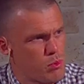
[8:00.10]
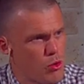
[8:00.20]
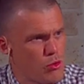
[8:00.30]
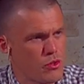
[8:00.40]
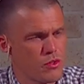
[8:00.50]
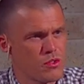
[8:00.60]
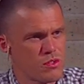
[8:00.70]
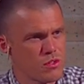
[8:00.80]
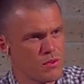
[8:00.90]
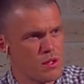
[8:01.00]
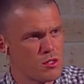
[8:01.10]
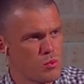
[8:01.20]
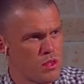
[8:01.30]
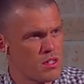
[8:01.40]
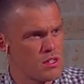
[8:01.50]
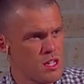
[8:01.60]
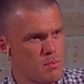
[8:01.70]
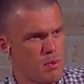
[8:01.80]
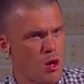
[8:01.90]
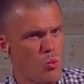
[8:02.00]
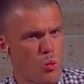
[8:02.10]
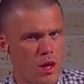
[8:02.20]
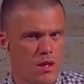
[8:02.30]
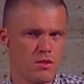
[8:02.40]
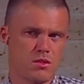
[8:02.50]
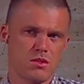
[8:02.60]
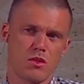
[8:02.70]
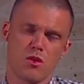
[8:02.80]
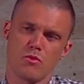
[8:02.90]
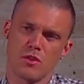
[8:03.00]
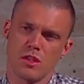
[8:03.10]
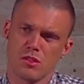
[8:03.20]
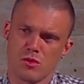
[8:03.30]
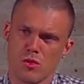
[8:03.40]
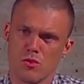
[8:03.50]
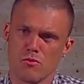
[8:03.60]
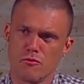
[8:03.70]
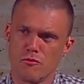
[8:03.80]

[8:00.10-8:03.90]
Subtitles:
brokenness. It's with a deep awareness of his own